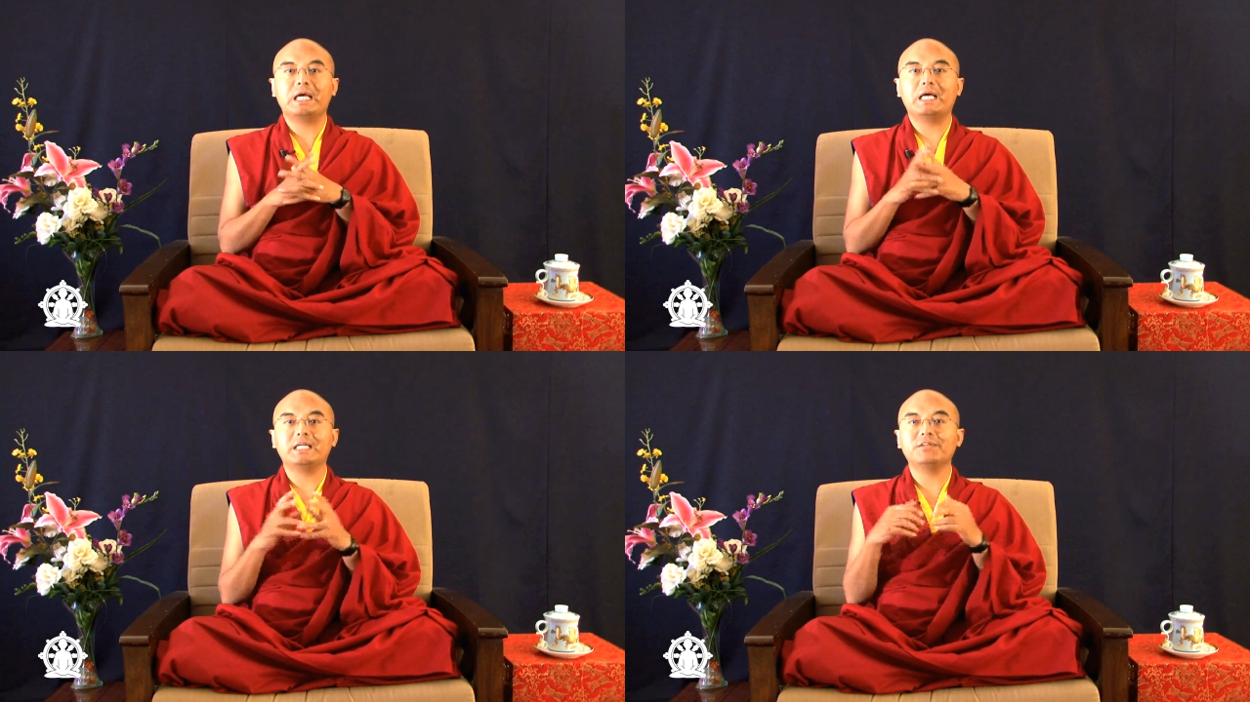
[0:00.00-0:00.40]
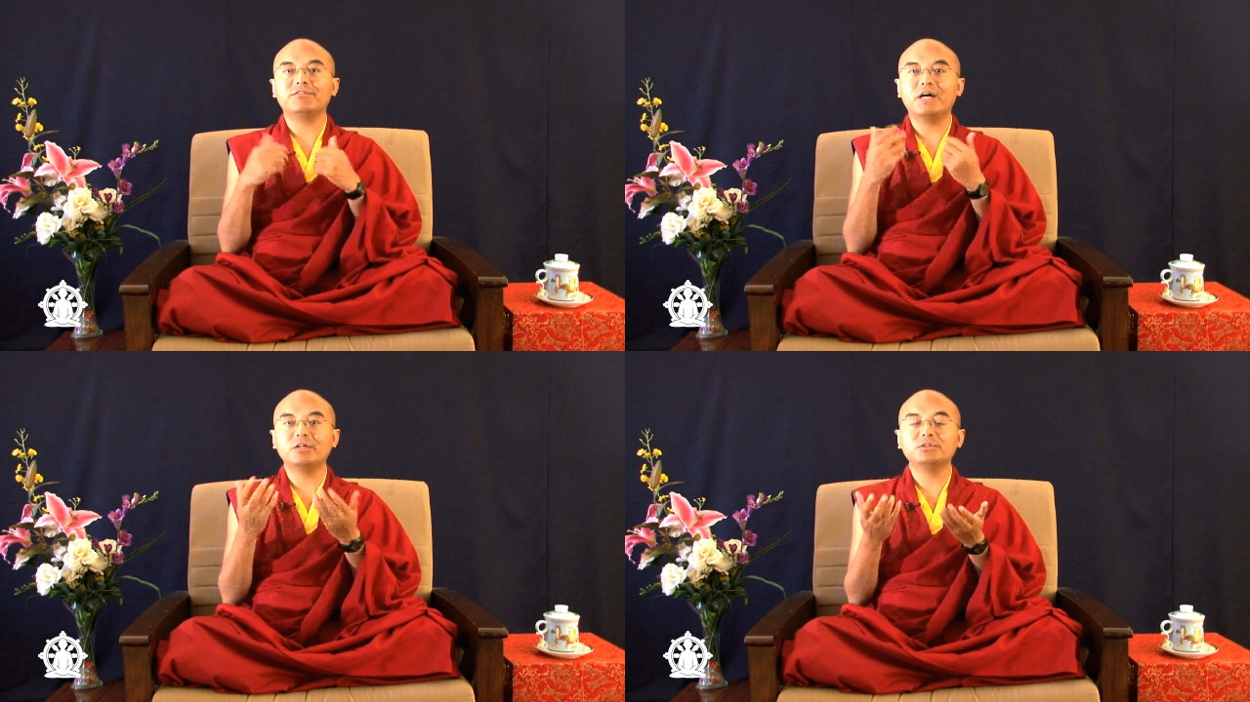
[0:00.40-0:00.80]
and he
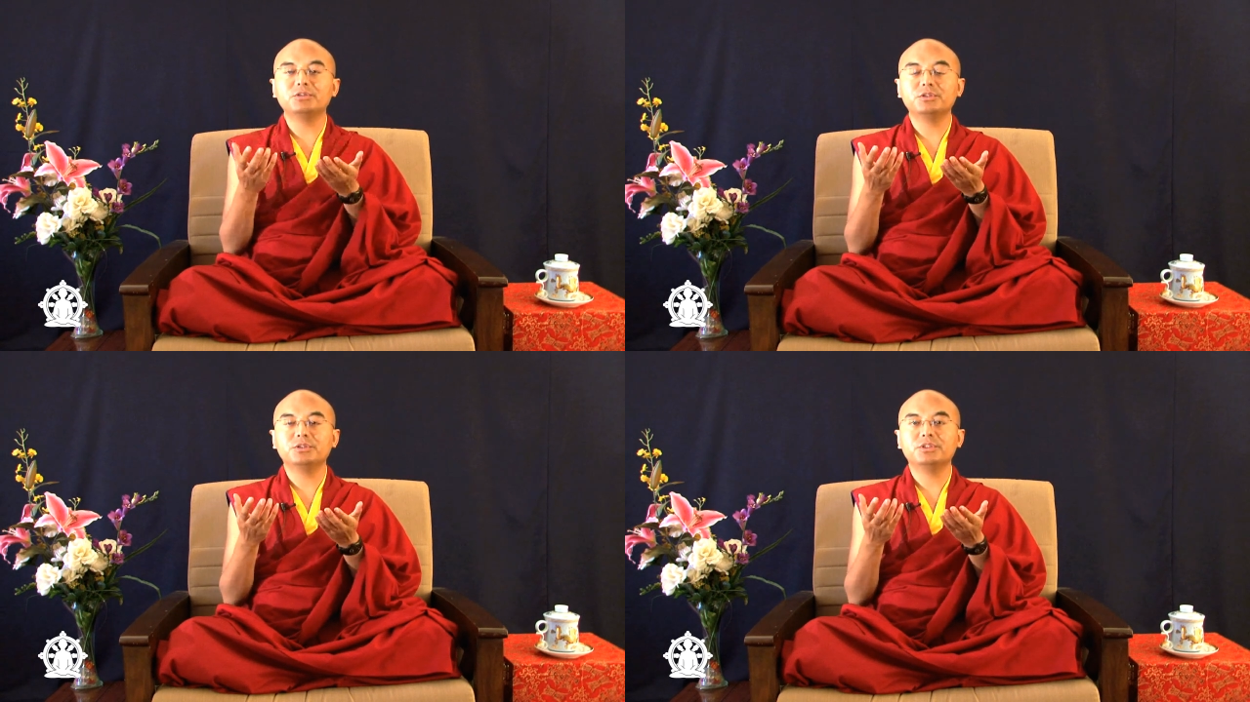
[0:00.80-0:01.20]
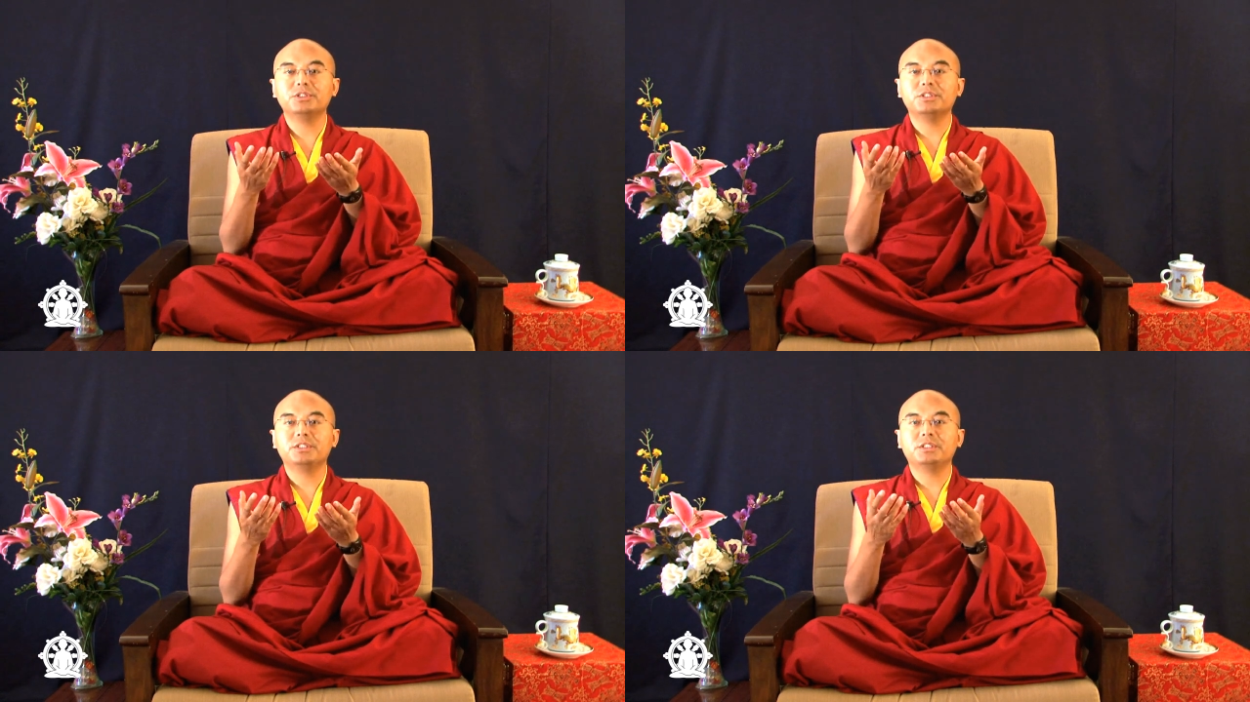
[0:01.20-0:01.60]
found
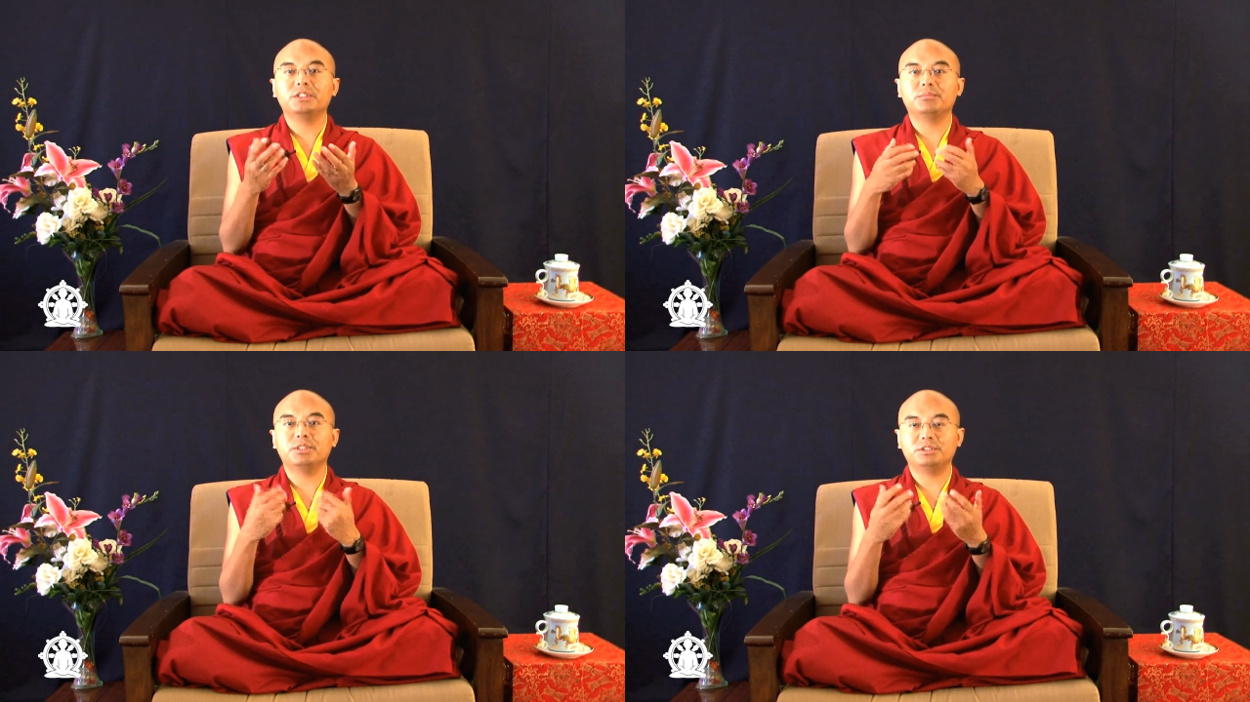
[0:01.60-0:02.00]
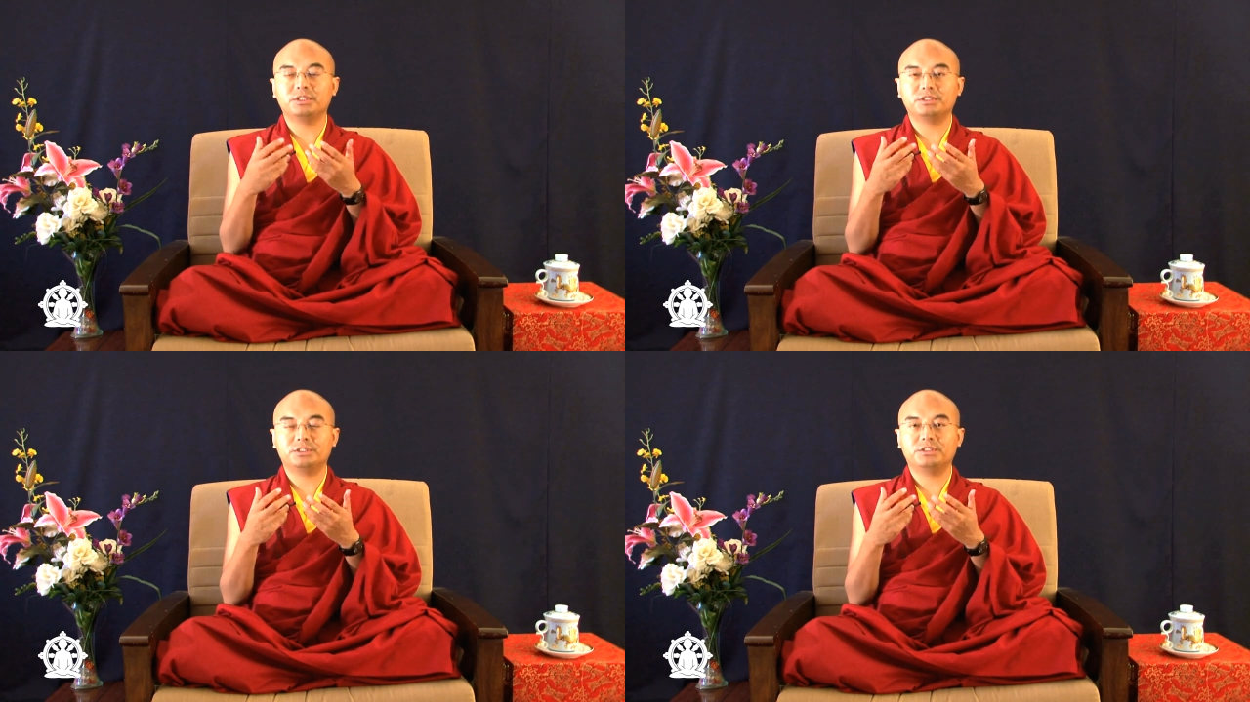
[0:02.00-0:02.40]
the
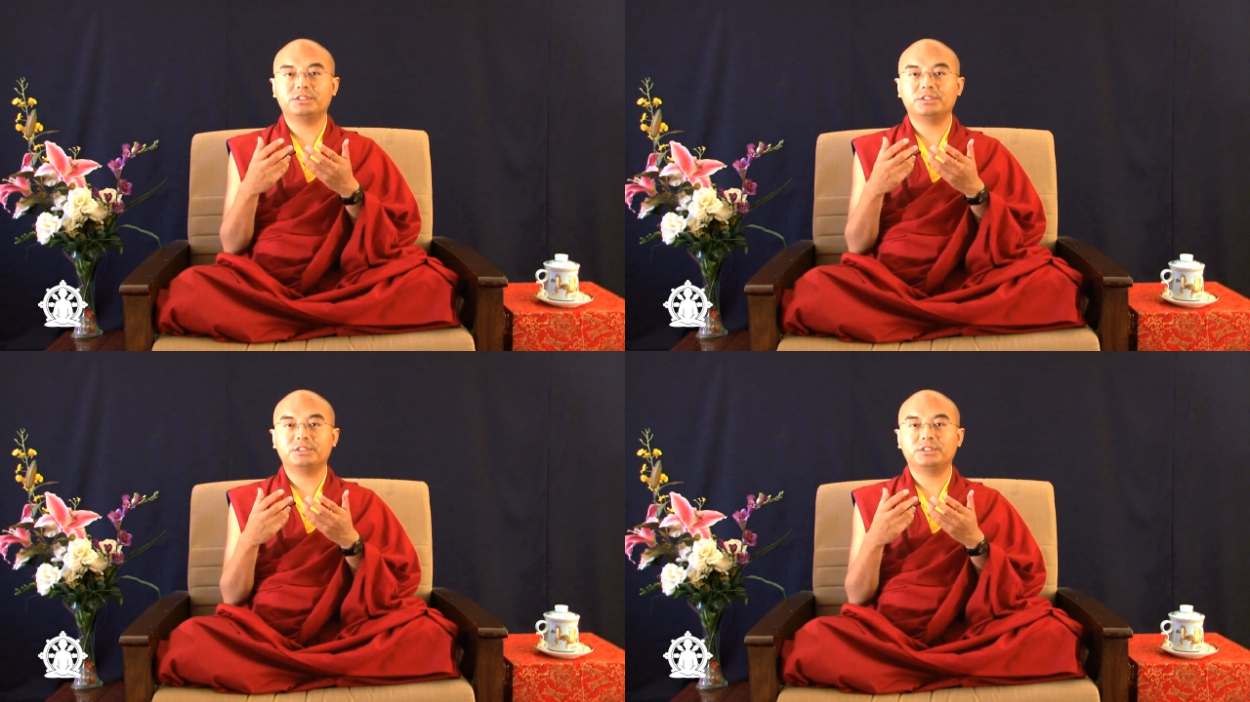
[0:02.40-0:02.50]
precious